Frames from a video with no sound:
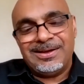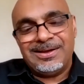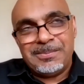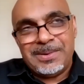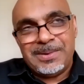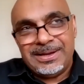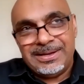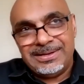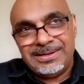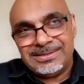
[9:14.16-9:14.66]

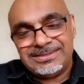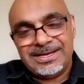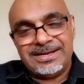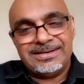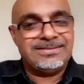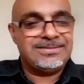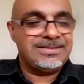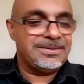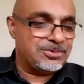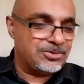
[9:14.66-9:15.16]
he
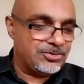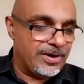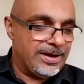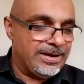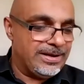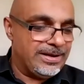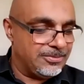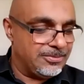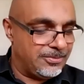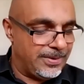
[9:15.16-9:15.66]
attended some
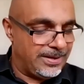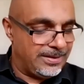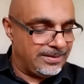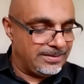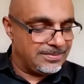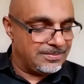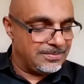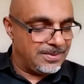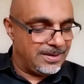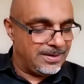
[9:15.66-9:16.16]
training with
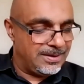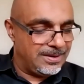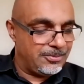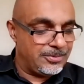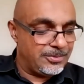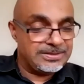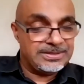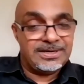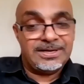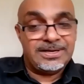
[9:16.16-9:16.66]

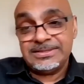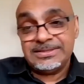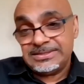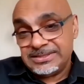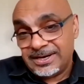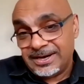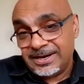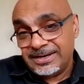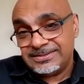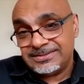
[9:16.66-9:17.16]
the London
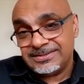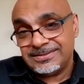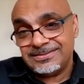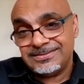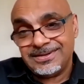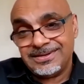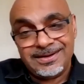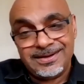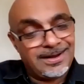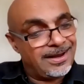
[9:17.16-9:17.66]

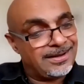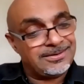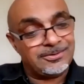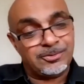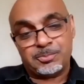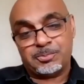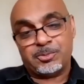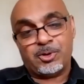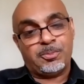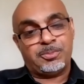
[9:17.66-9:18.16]
Titans and had
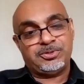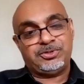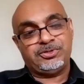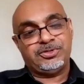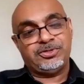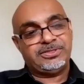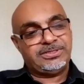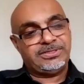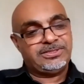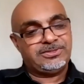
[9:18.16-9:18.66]
an
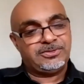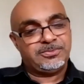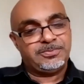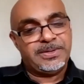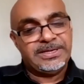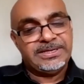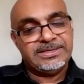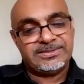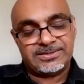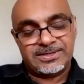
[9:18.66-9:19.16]
opportunity to
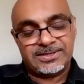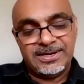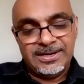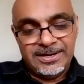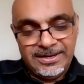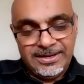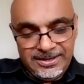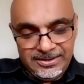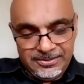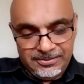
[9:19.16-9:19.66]
meet
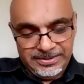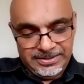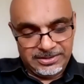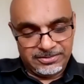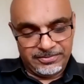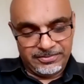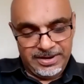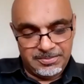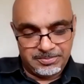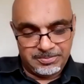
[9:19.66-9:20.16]
with the
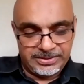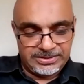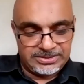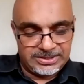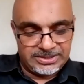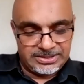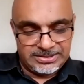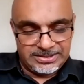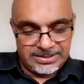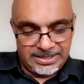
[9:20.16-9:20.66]
Great
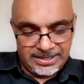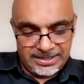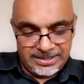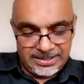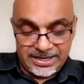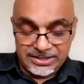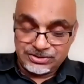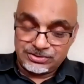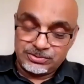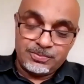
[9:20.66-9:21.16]
Britain
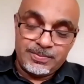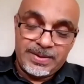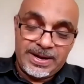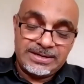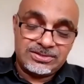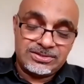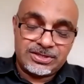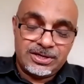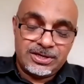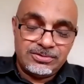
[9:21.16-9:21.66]
national
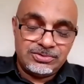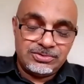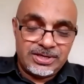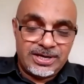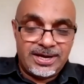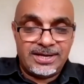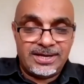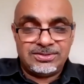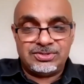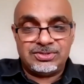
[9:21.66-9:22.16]
men's coach,
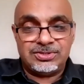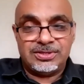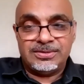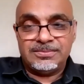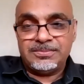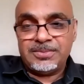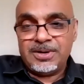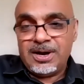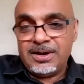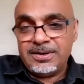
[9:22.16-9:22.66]
Haj
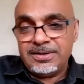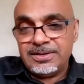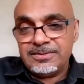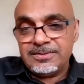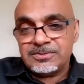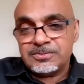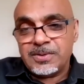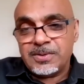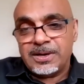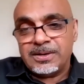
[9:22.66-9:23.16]
Bahania,
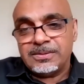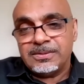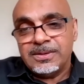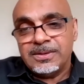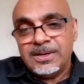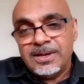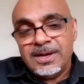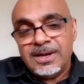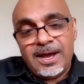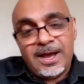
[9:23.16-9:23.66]
as well.
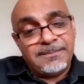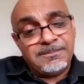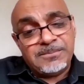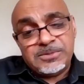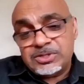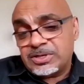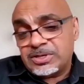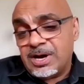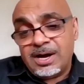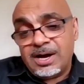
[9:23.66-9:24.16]

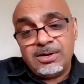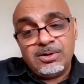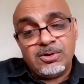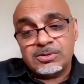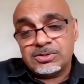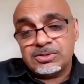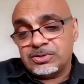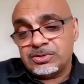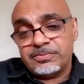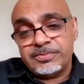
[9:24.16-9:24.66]
To cut a
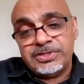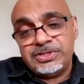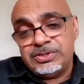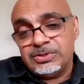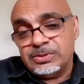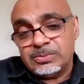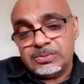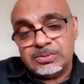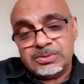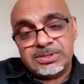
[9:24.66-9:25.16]
long story
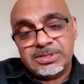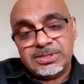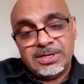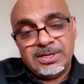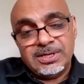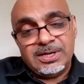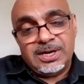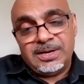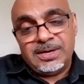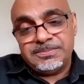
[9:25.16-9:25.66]
short,
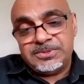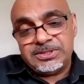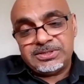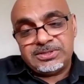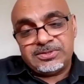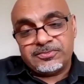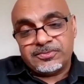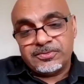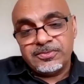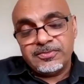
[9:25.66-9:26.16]

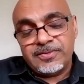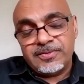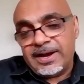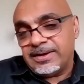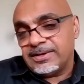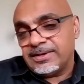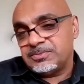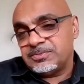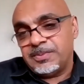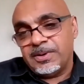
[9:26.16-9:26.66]
just through that
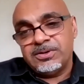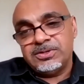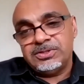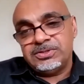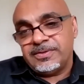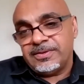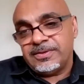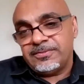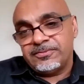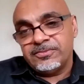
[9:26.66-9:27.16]

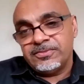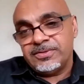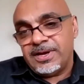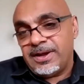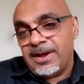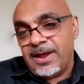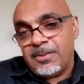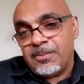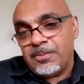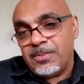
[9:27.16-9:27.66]
exposure and through that
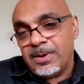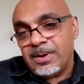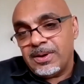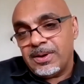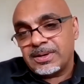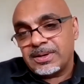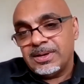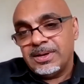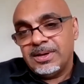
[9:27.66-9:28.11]
network,